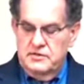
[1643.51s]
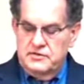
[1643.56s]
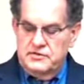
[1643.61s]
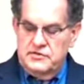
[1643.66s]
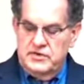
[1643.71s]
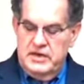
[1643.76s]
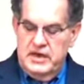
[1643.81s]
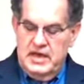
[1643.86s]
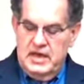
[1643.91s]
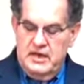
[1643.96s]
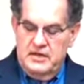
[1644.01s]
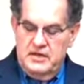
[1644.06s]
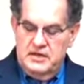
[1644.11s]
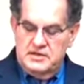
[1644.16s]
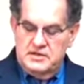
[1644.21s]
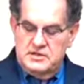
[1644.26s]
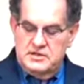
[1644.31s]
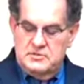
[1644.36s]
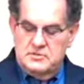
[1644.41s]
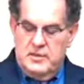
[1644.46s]
you'll see how
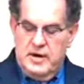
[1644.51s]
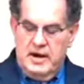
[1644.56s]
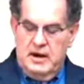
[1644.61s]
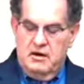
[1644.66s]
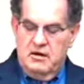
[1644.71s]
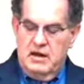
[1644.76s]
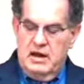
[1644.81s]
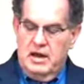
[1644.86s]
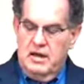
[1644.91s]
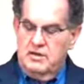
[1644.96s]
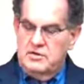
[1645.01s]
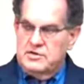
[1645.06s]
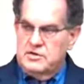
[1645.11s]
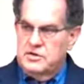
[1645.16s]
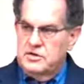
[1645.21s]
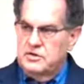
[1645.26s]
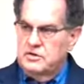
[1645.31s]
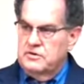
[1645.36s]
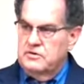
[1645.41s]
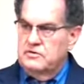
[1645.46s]
this is parallel
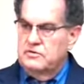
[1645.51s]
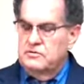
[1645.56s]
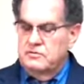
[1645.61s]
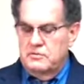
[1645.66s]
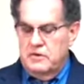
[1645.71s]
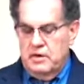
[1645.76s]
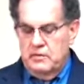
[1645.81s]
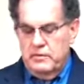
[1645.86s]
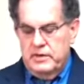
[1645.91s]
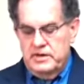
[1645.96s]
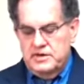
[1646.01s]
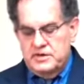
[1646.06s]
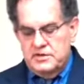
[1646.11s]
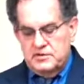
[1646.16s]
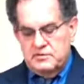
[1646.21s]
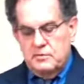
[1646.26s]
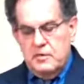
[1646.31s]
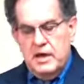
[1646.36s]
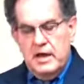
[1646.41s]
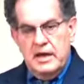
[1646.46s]
to what we
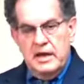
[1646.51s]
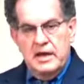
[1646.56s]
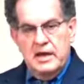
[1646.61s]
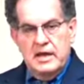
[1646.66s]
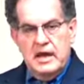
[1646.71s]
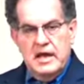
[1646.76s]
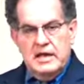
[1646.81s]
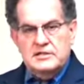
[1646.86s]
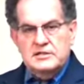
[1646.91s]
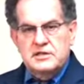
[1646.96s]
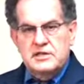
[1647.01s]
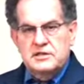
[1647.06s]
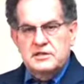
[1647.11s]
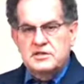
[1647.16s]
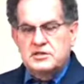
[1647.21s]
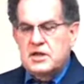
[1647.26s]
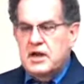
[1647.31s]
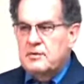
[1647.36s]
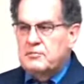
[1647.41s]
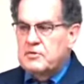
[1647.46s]
just read in
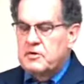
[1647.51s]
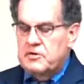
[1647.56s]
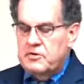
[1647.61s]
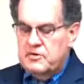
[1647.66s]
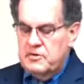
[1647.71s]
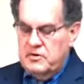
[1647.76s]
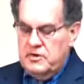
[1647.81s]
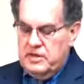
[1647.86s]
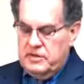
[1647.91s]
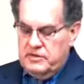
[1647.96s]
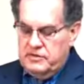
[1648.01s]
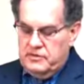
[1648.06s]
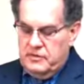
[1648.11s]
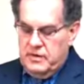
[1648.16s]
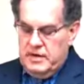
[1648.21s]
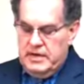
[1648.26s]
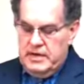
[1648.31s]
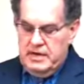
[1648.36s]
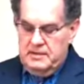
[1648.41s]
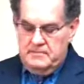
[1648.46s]
Exodus chapter
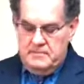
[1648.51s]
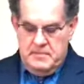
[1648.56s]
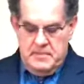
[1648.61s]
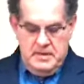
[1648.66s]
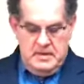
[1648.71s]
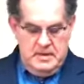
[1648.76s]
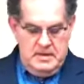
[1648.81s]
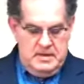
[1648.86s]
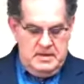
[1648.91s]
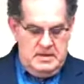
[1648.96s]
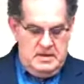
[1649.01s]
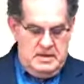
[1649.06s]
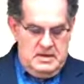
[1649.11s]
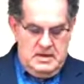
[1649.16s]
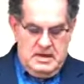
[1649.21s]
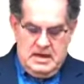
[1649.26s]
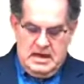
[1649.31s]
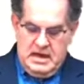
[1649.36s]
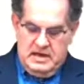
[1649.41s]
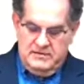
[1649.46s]
33.
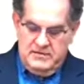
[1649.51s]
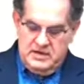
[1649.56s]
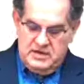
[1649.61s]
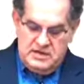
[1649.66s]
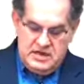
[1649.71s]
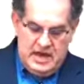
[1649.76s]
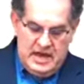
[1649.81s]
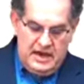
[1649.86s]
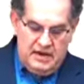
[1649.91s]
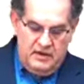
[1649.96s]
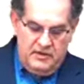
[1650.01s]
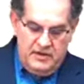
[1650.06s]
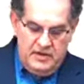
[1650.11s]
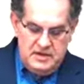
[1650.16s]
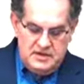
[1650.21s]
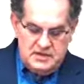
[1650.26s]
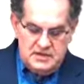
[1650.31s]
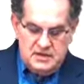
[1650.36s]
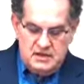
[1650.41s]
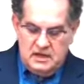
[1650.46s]
I've
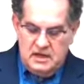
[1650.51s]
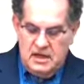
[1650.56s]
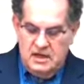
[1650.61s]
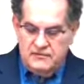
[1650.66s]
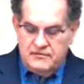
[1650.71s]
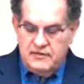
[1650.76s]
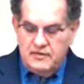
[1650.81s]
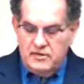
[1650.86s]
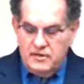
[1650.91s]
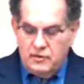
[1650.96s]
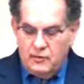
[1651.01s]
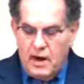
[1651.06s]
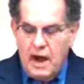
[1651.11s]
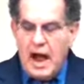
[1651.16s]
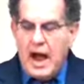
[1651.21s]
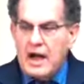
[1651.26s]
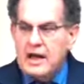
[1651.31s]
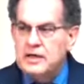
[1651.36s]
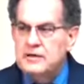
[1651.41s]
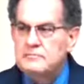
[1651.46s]
entitled this The Cleft of the
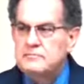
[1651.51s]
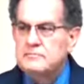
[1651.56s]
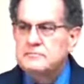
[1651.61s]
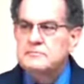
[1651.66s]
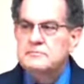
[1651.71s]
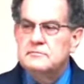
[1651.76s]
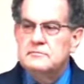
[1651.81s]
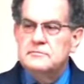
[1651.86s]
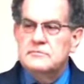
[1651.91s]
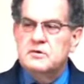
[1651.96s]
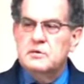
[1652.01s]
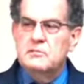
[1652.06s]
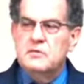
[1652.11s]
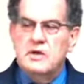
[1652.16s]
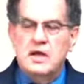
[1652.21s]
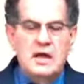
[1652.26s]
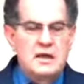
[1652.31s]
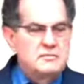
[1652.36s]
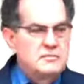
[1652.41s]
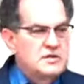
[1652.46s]
Rock.
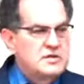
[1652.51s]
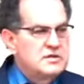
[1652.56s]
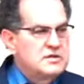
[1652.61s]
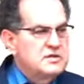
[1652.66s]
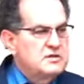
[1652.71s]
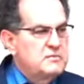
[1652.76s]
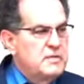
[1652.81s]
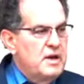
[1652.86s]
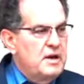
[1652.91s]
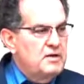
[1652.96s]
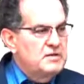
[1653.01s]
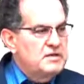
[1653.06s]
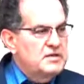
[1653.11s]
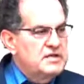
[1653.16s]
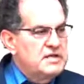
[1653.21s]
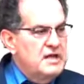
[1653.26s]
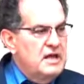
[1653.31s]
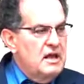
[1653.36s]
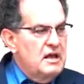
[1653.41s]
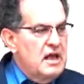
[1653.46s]
Sometimes it's spelled
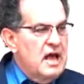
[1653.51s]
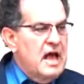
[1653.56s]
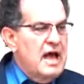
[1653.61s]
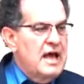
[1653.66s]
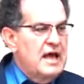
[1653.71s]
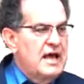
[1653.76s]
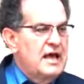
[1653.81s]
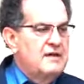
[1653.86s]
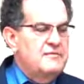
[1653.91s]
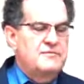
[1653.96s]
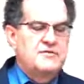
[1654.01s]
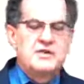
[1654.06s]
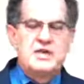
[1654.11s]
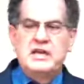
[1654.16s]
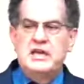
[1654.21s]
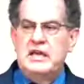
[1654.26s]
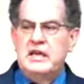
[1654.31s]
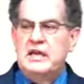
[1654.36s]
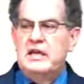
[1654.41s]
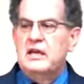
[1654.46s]
C L I F
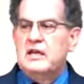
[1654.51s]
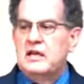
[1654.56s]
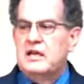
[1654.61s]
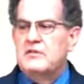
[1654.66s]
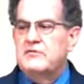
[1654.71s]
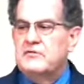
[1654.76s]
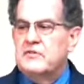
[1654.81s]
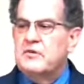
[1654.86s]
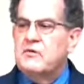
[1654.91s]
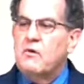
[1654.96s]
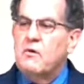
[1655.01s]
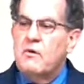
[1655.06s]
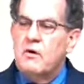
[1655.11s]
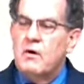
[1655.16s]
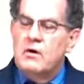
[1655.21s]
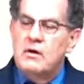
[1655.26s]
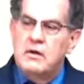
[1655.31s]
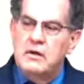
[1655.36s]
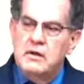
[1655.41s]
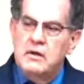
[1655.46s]
T, cleft
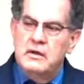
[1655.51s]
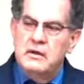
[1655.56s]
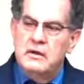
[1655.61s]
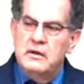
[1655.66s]
or